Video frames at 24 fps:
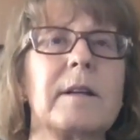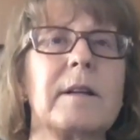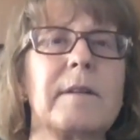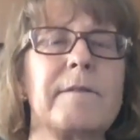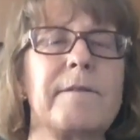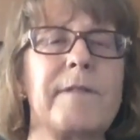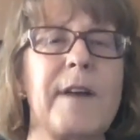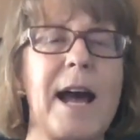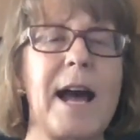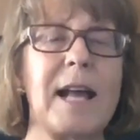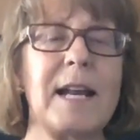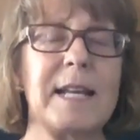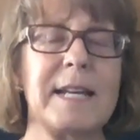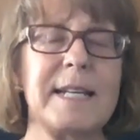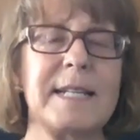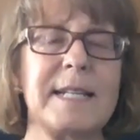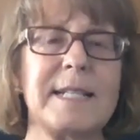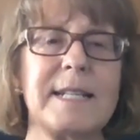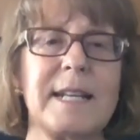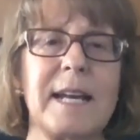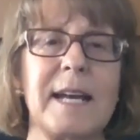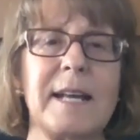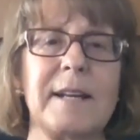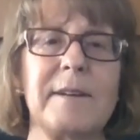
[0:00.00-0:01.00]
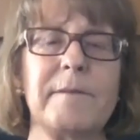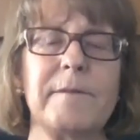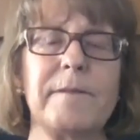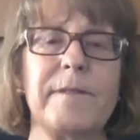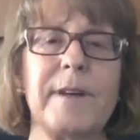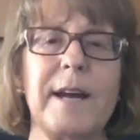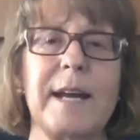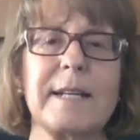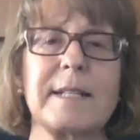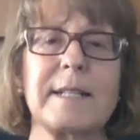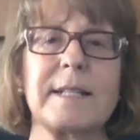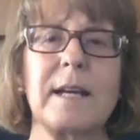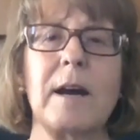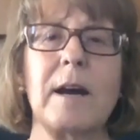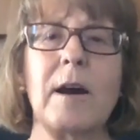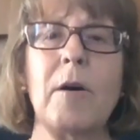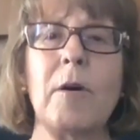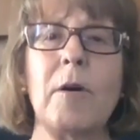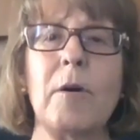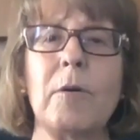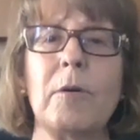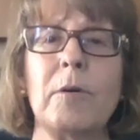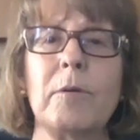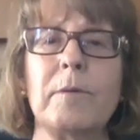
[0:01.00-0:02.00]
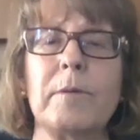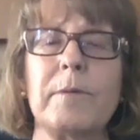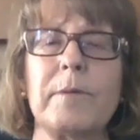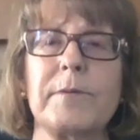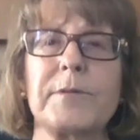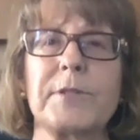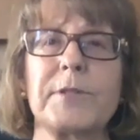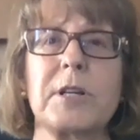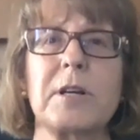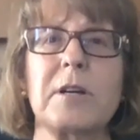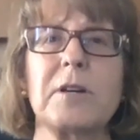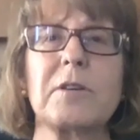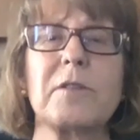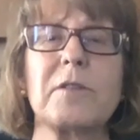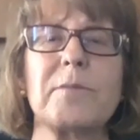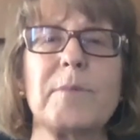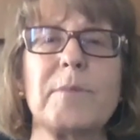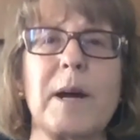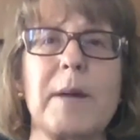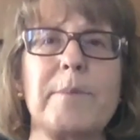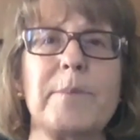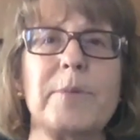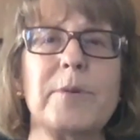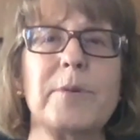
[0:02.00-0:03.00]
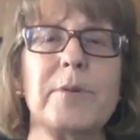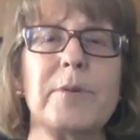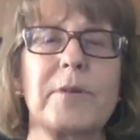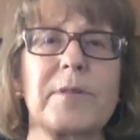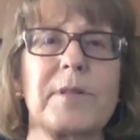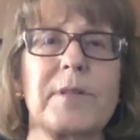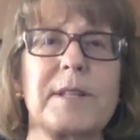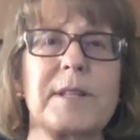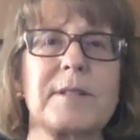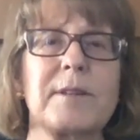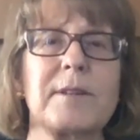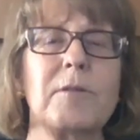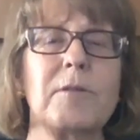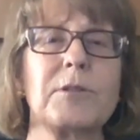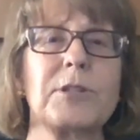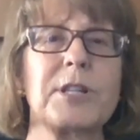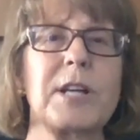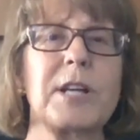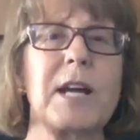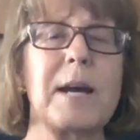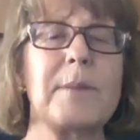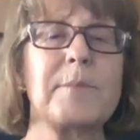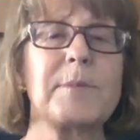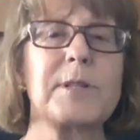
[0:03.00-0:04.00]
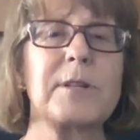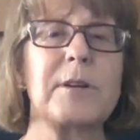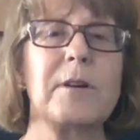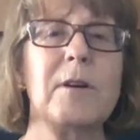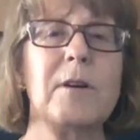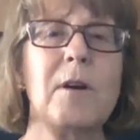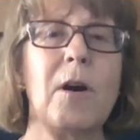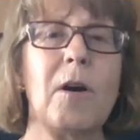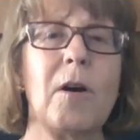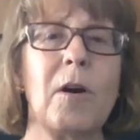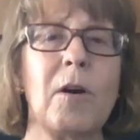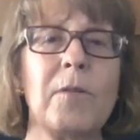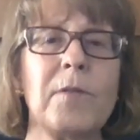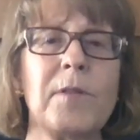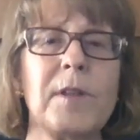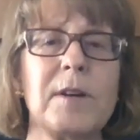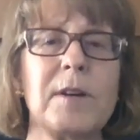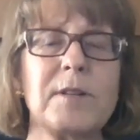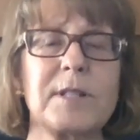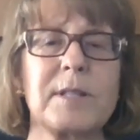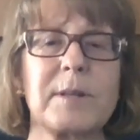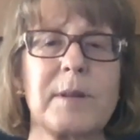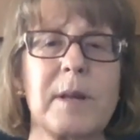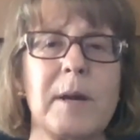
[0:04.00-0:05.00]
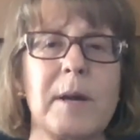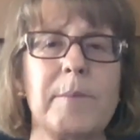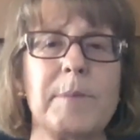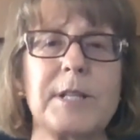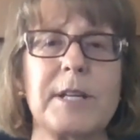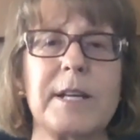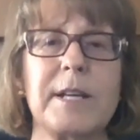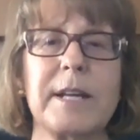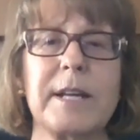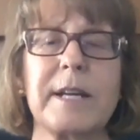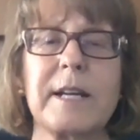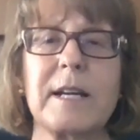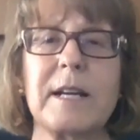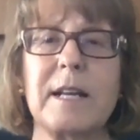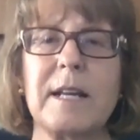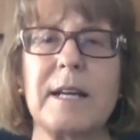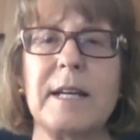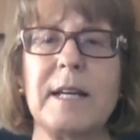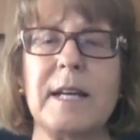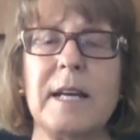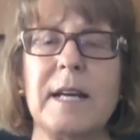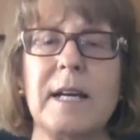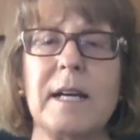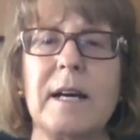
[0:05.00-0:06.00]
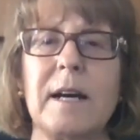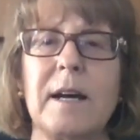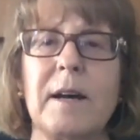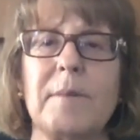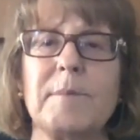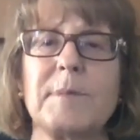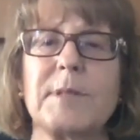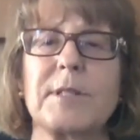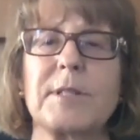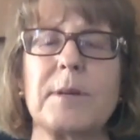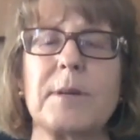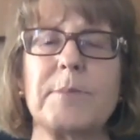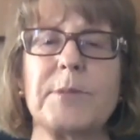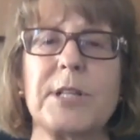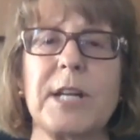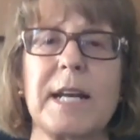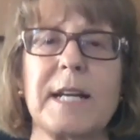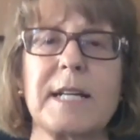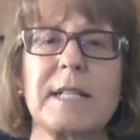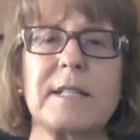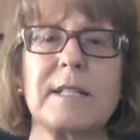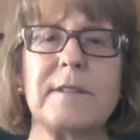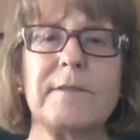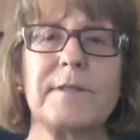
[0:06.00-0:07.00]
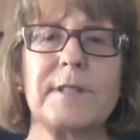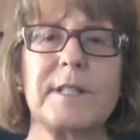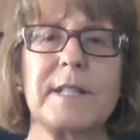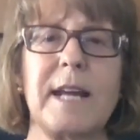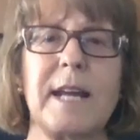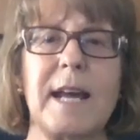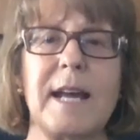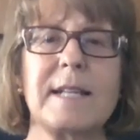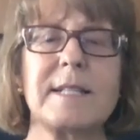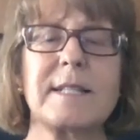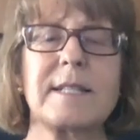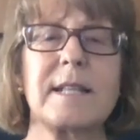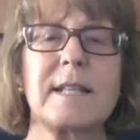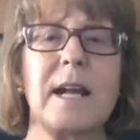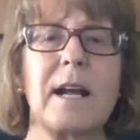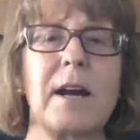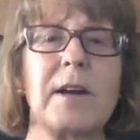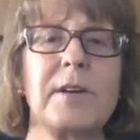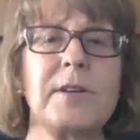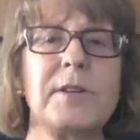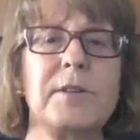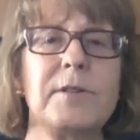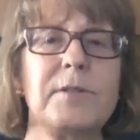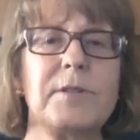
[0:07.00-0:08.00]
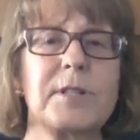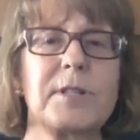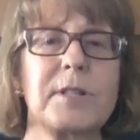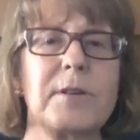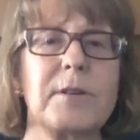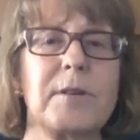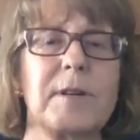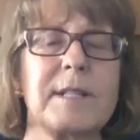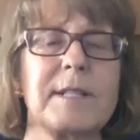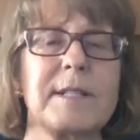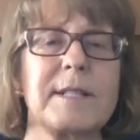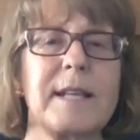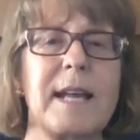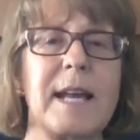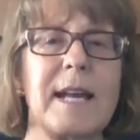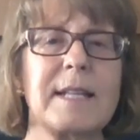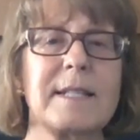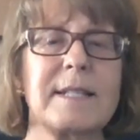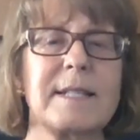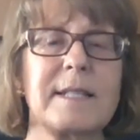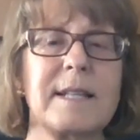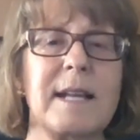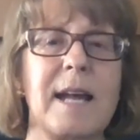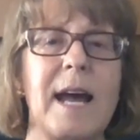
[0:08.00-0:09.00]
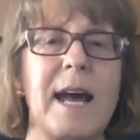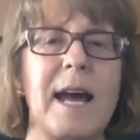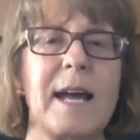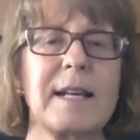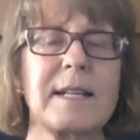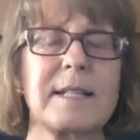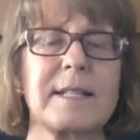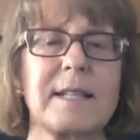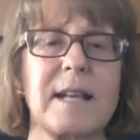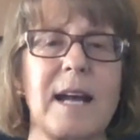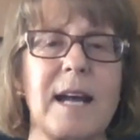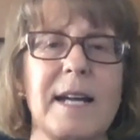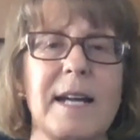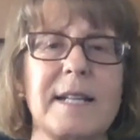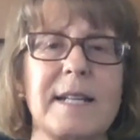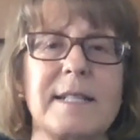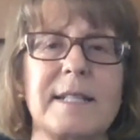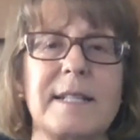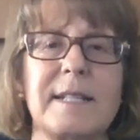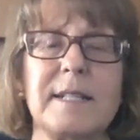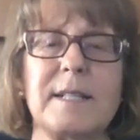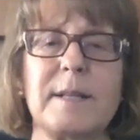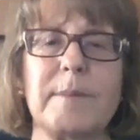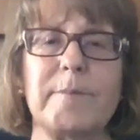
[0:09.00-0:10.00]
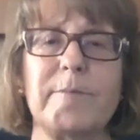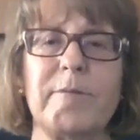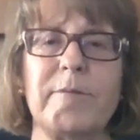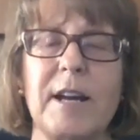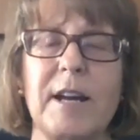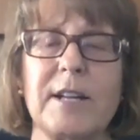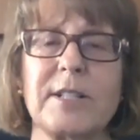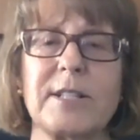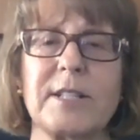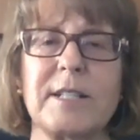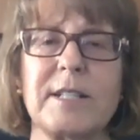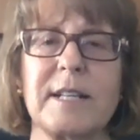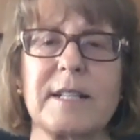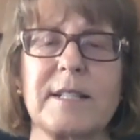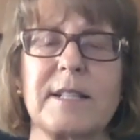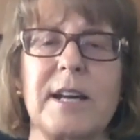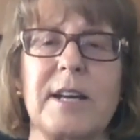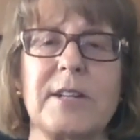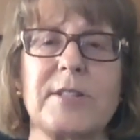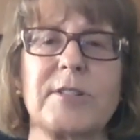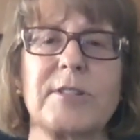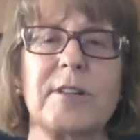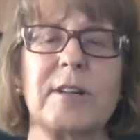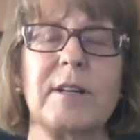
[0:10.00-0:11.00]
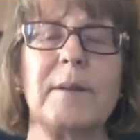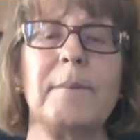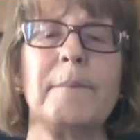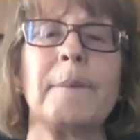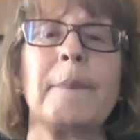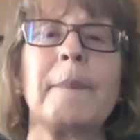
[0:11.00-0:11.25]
valid. And in fact, a whole chunk of my book, there's a whole chapter on those particular subjective tests that are used to assess anxiety, depression, etc.